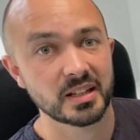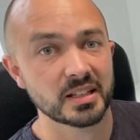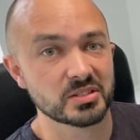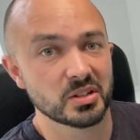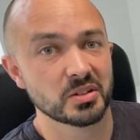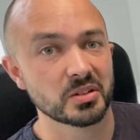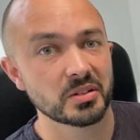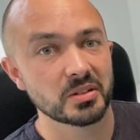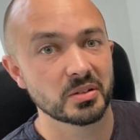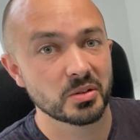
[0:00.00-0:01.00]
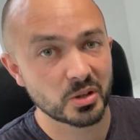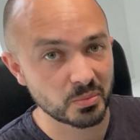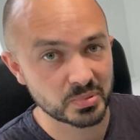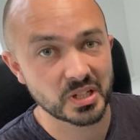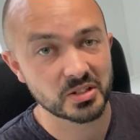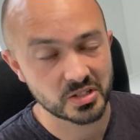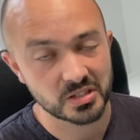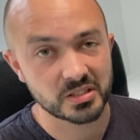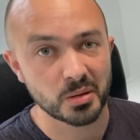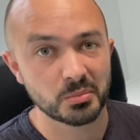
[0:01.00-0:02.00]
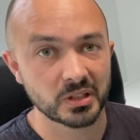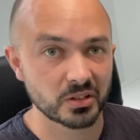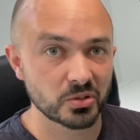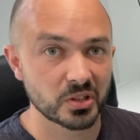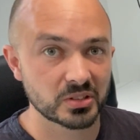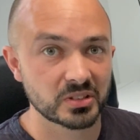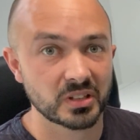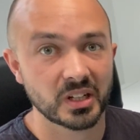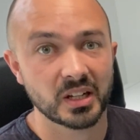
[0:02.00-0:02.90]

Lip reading: So you could potentially stumble across